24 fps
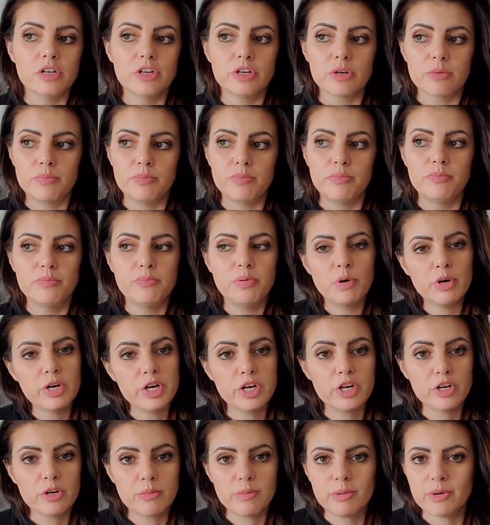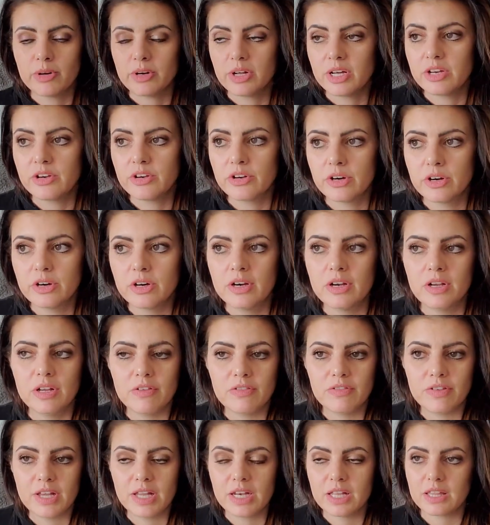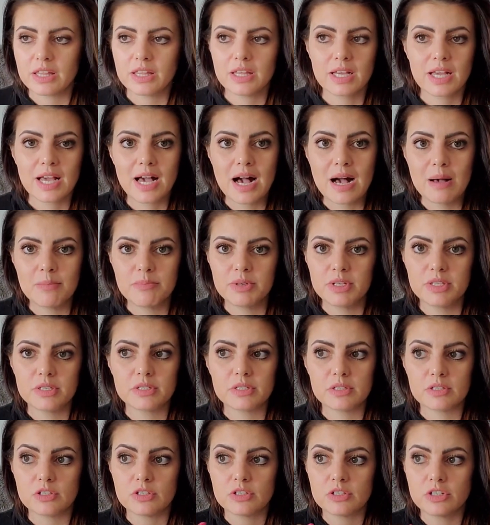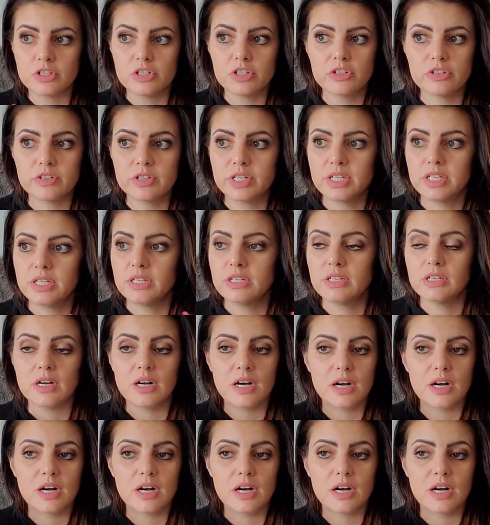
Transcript: you're putting your bird under if anything happens, a surgery,